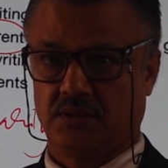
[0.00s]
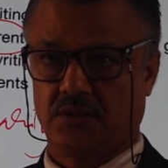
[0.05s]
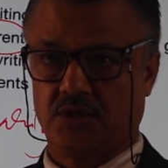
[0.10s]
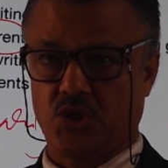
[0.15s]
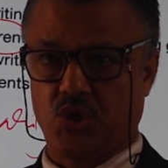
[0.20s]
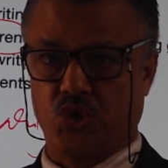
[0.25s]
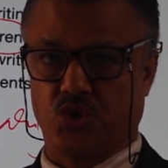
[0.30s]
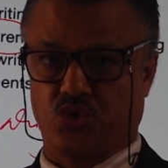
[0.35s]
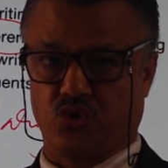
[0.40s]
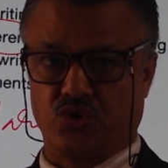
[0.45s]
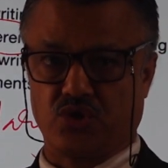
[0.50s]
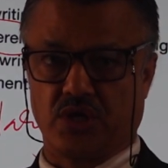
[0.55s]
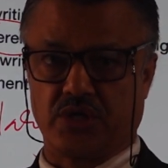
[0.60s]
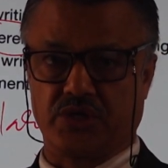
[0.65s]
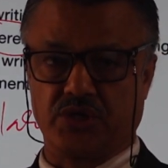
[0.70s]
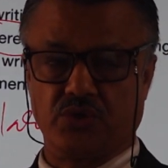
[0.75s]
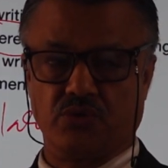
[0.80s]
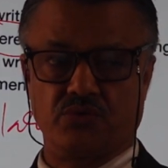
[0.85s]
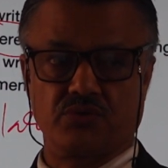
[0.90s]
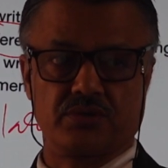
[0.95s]
You should not
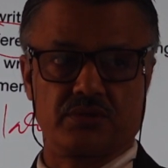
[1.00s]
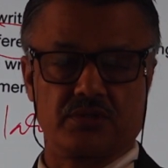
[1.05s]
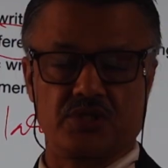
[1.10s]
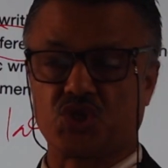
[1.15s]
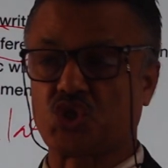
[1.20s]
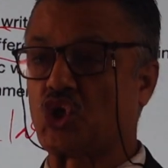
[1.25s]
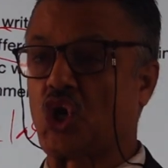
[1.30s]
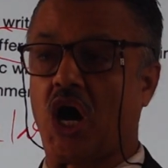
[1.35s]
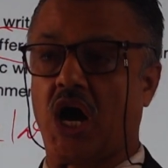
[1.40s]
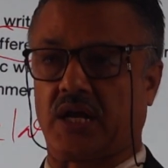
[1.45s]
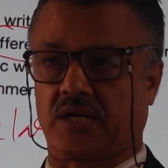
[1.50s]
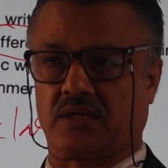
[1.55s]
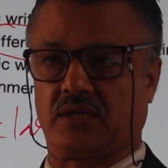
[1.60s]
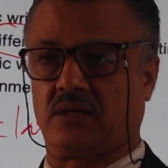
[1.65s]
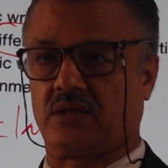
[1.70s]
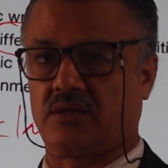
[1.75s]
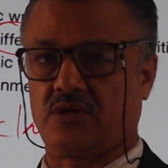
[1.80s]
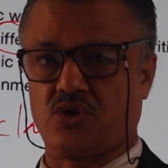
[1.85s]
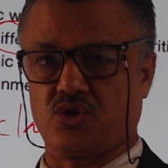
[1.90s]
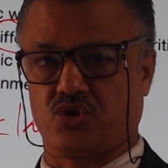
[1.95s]
use
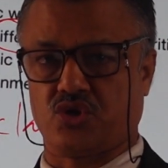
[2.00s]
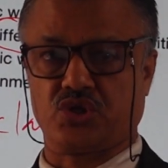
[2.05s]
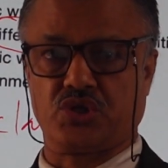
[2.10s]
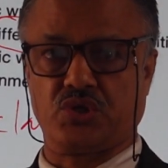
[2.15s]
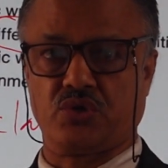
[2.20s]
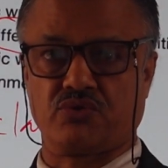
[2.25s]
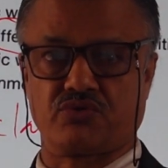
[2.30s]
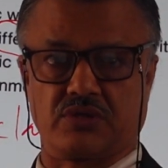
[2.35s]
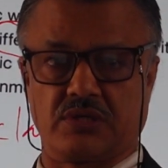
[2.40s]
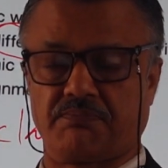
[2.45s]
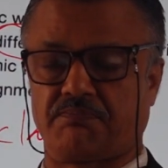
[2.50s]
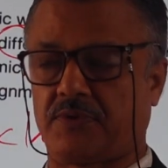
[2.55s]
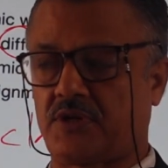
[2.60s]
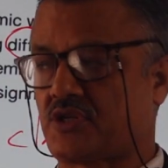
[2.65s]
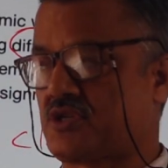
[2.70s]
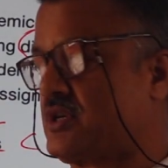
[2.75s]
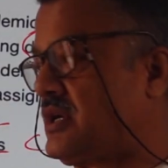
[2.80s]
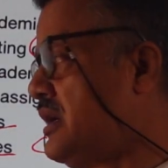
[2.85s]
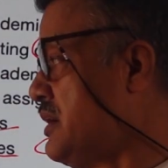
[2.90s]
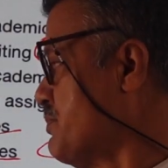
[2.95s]
jargon, you should use simple
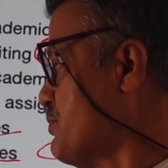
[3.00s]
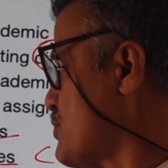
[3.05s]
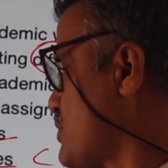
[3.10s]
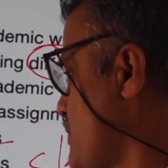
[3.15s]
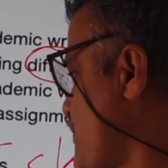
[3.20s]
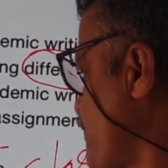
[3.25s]
terms,